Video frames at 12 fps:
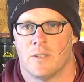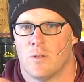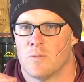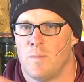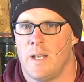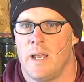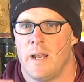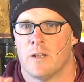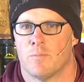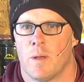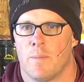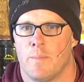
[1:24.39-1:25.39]
And those
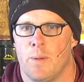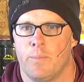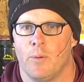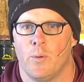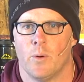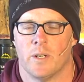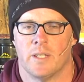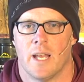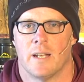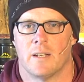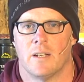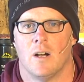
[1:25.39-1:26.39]
mediators might be people who are
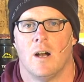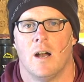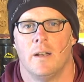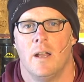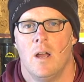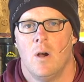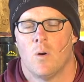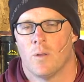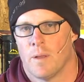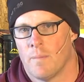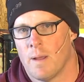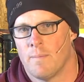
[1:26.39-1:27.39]
dead and gone, or
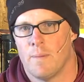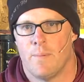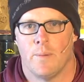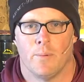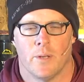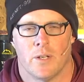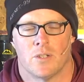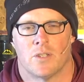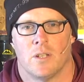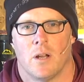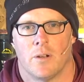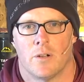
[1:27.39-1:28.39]
they might be people here
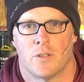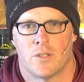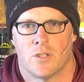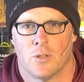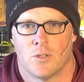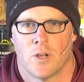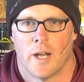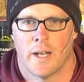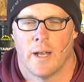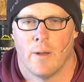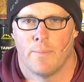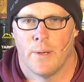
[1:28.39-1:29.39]
on earth still trying
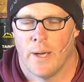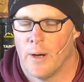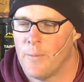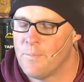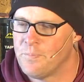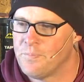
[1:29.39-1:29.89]
to help you out.